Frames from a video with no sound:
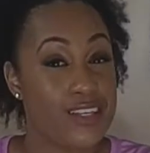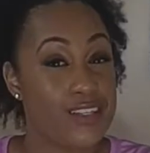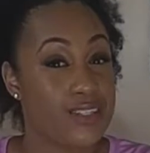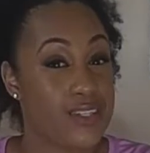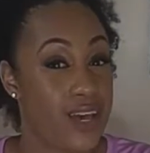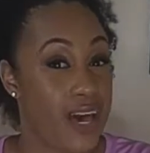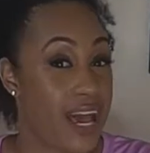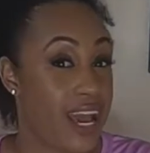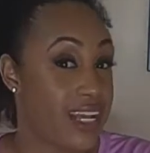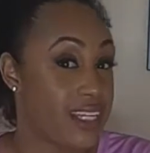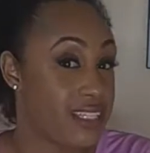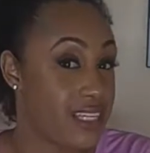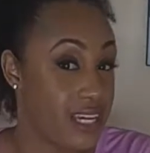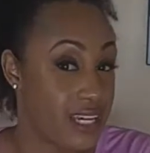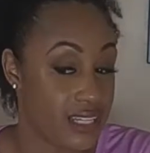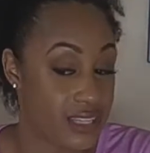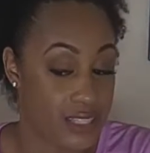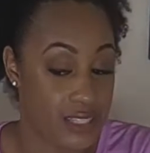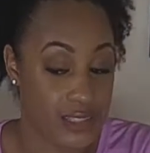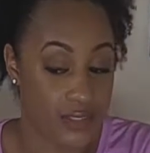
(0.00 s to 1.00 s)
So I
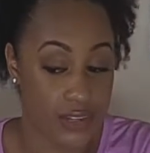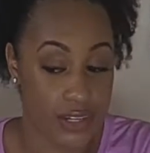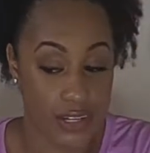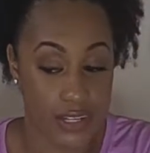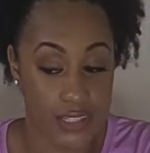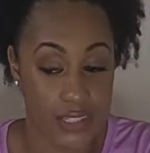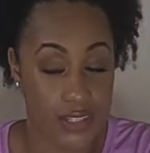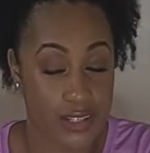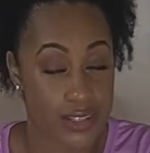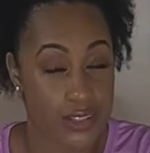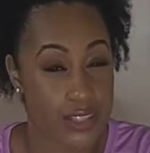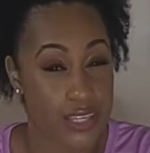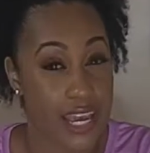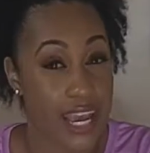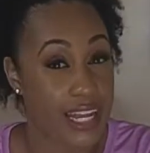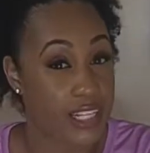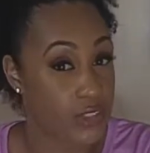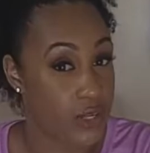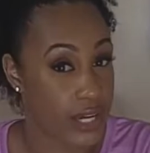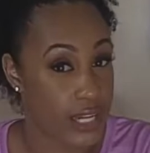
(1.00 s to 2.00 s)
take these very seriously.
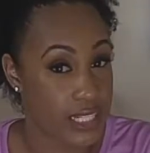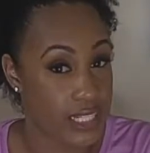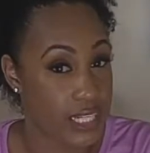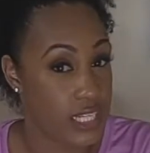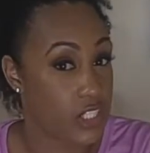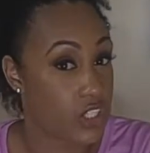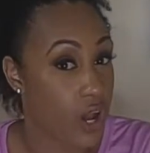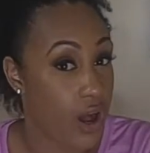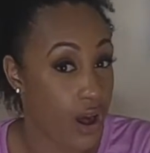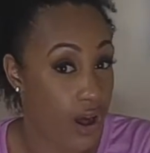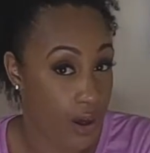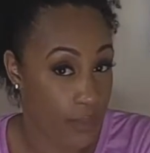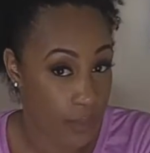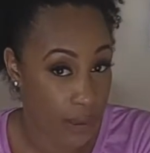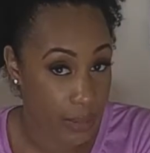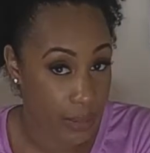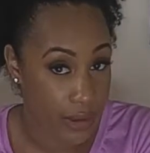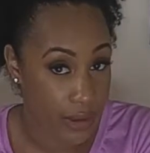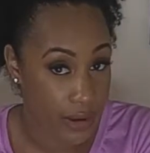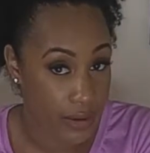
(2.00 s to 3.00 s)
I try to teach all
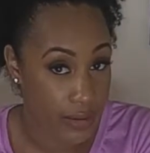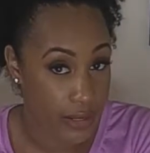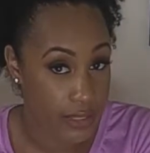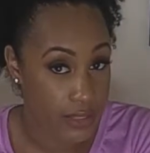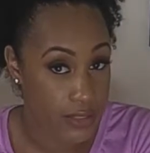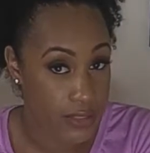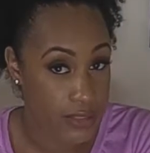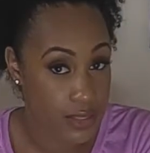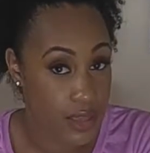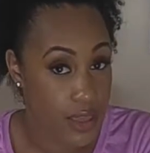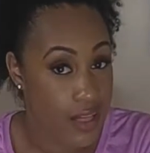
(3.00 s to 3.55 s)
my parents